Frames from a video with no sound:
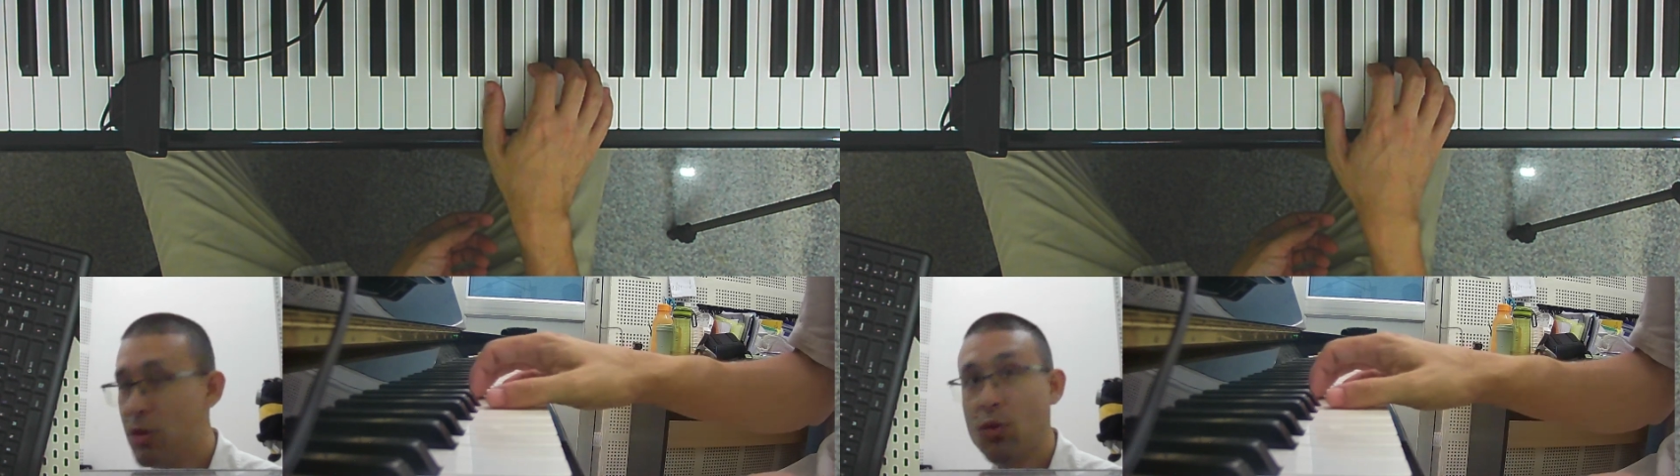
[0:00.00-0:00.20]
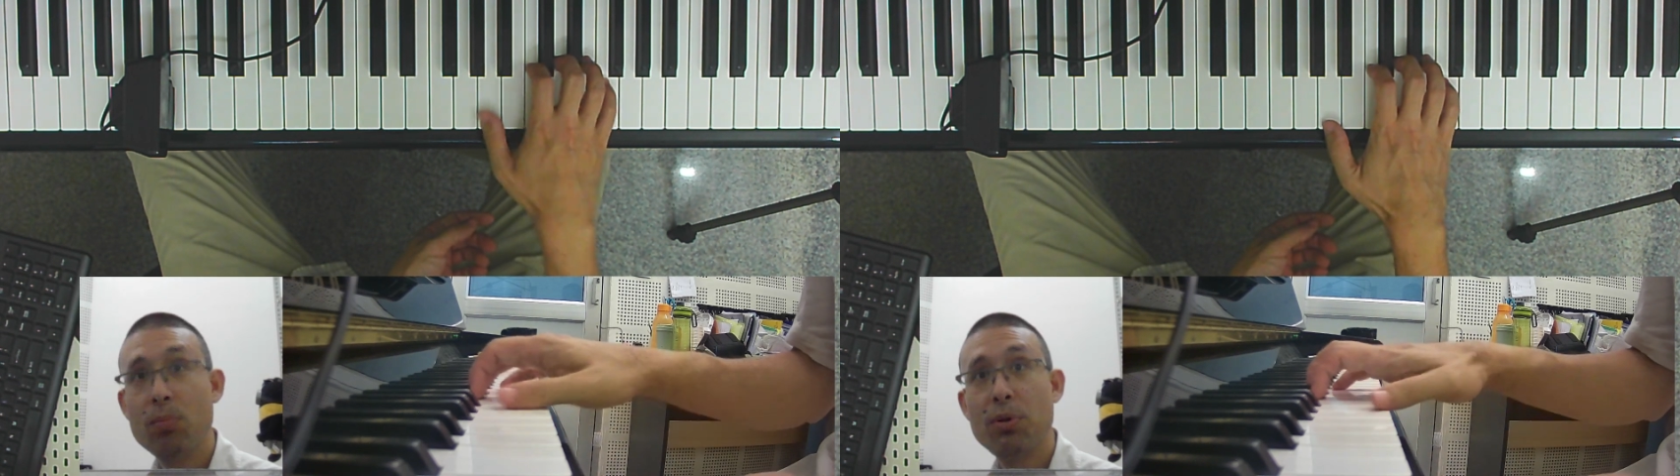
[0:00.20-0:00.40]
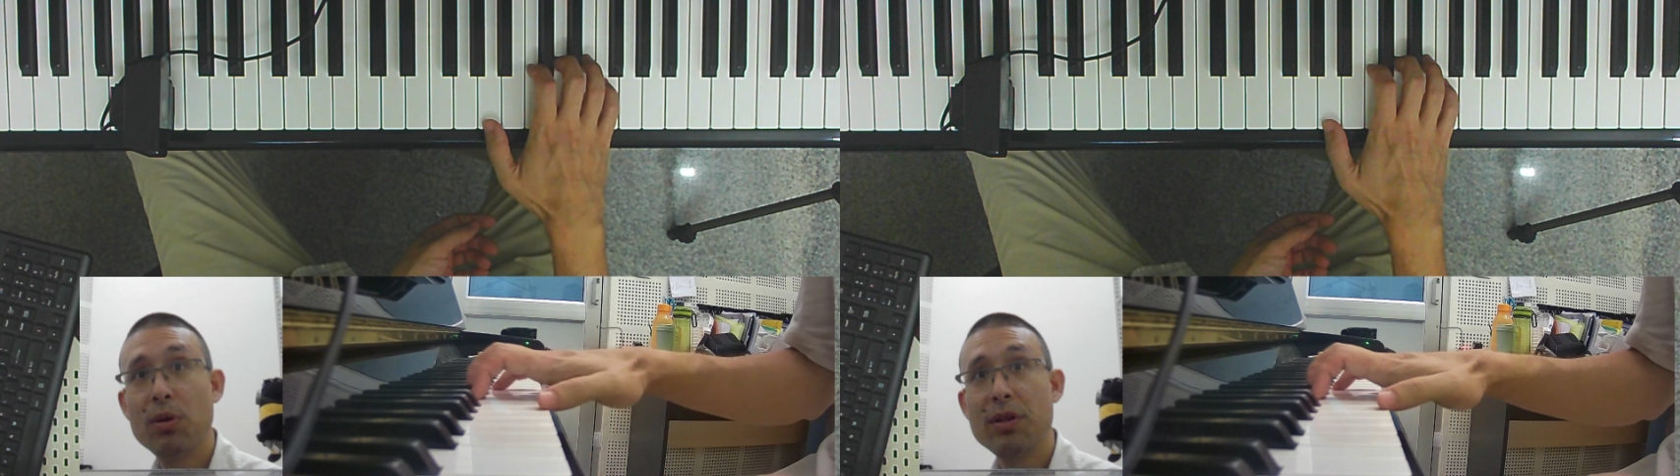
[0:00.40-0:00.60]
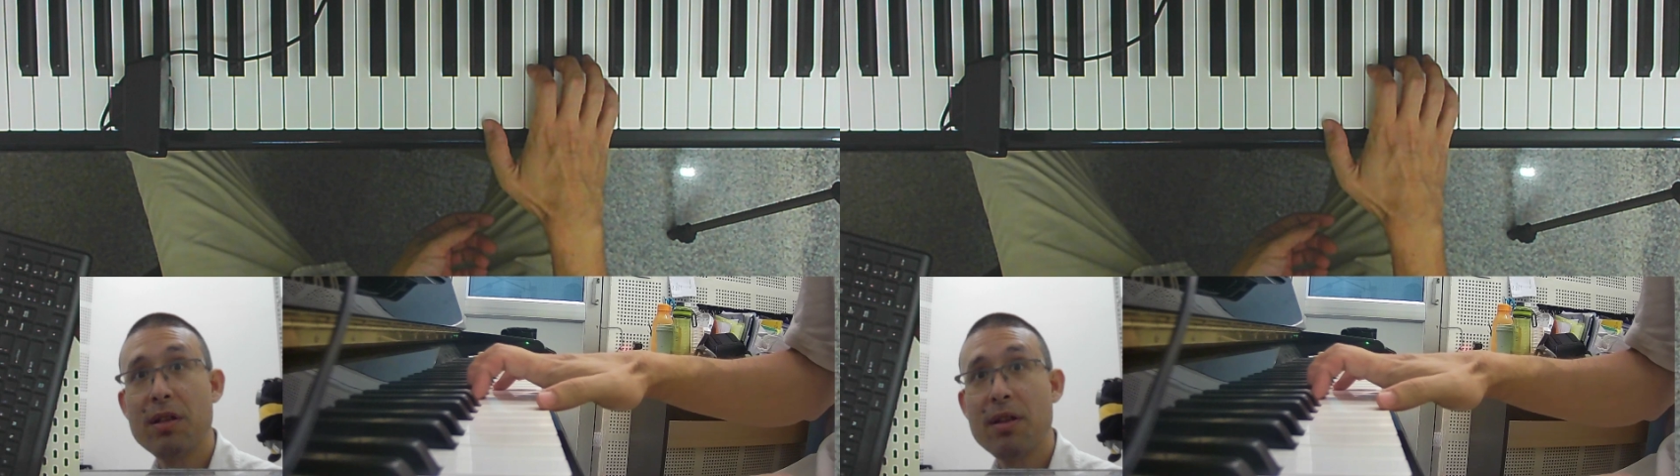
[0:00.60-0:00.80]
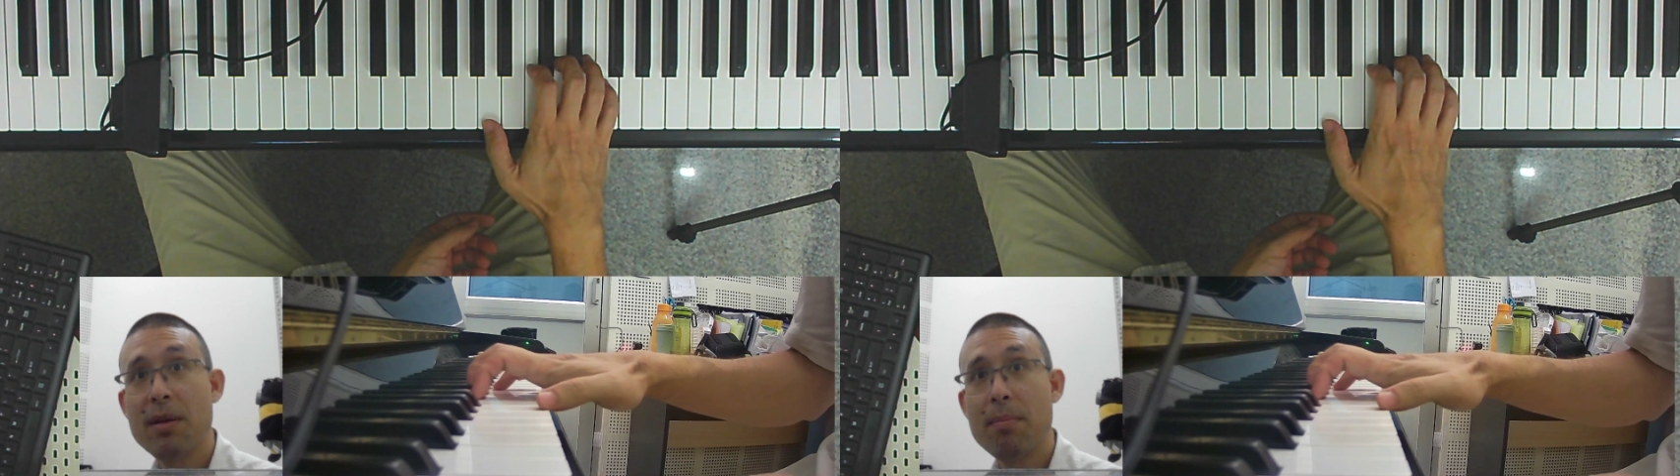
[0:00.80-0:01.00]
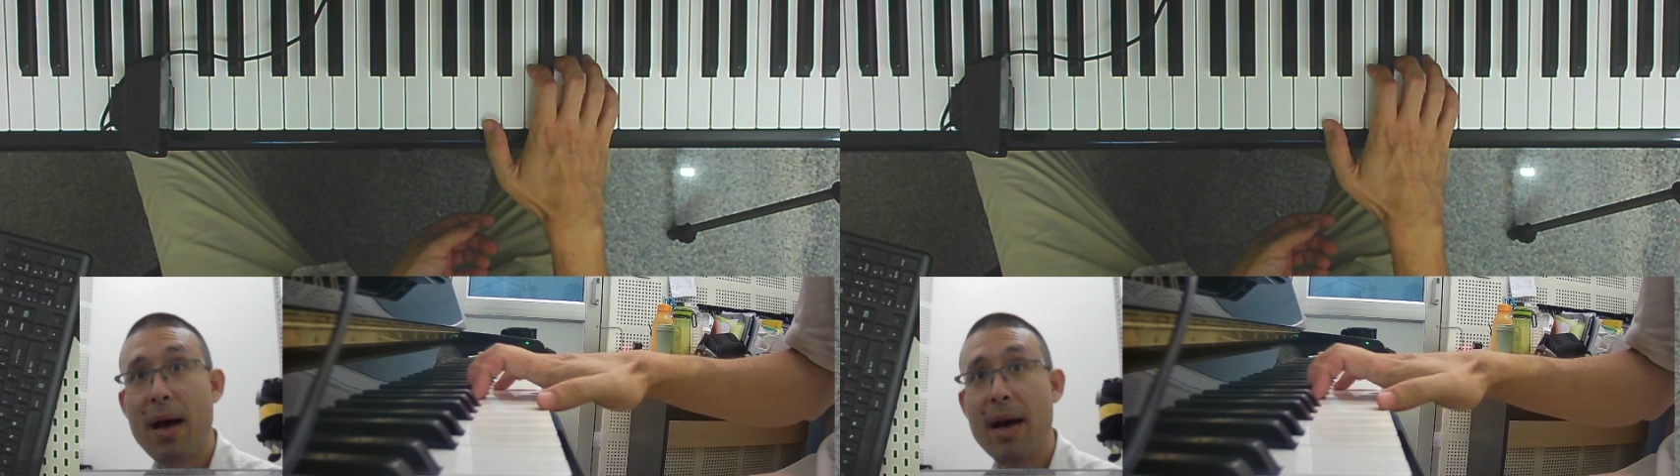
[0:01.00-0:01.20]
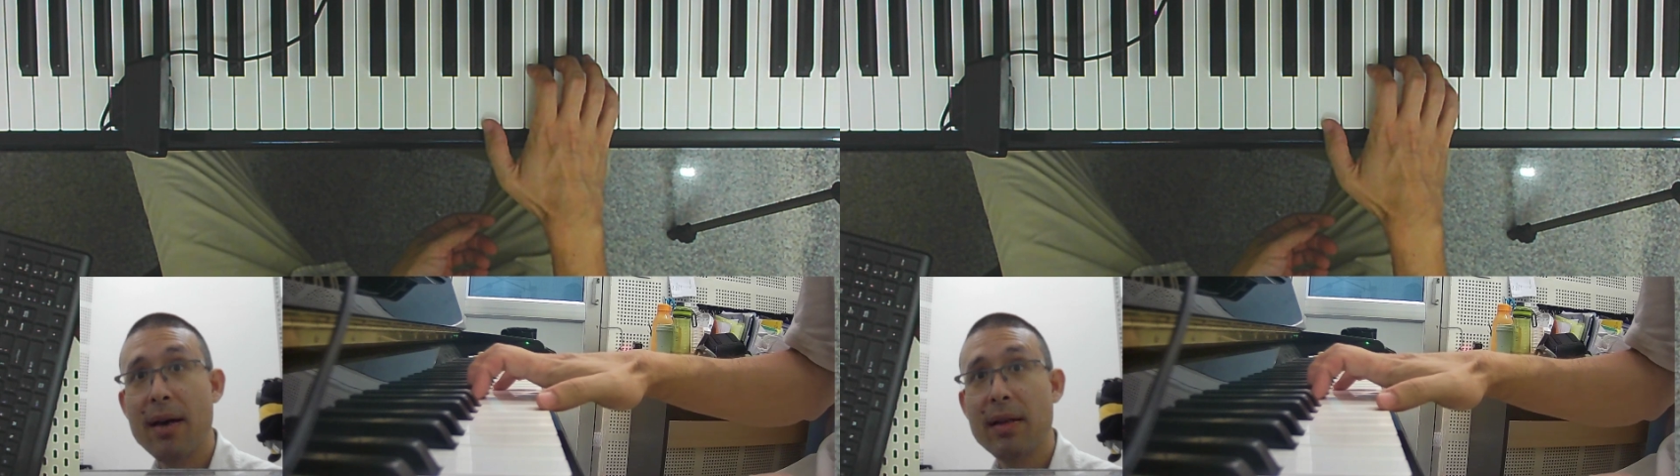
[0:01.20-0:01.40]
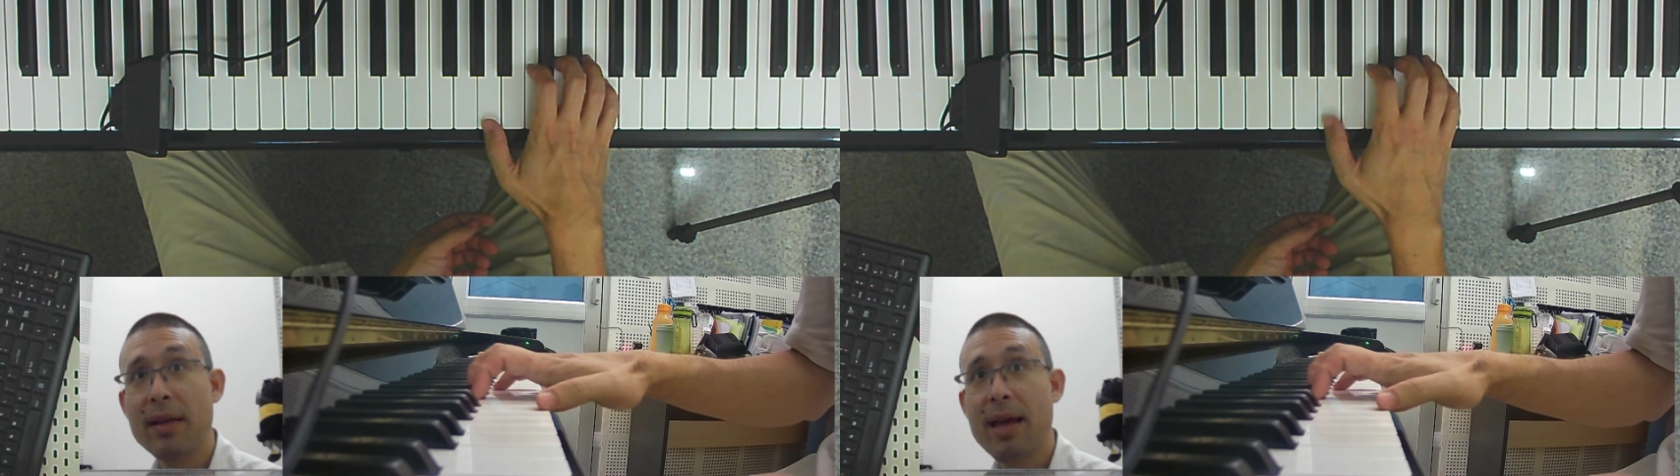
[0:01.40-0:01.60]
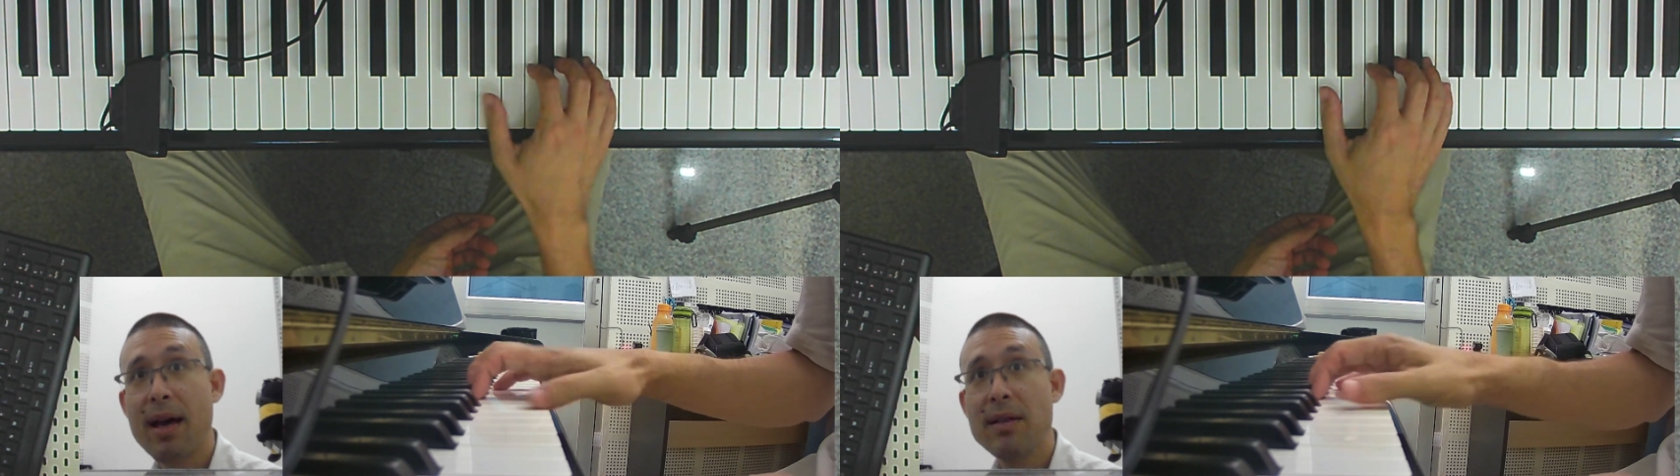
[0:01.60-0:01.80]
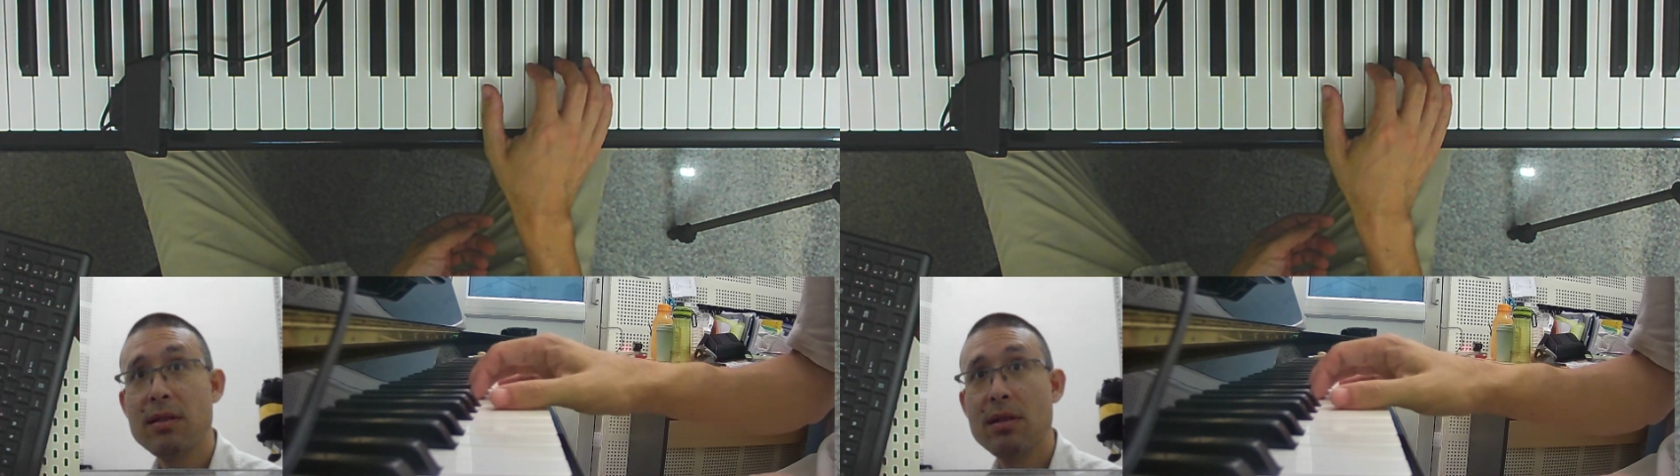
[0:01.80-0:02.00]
Don't pull the thumb back like that.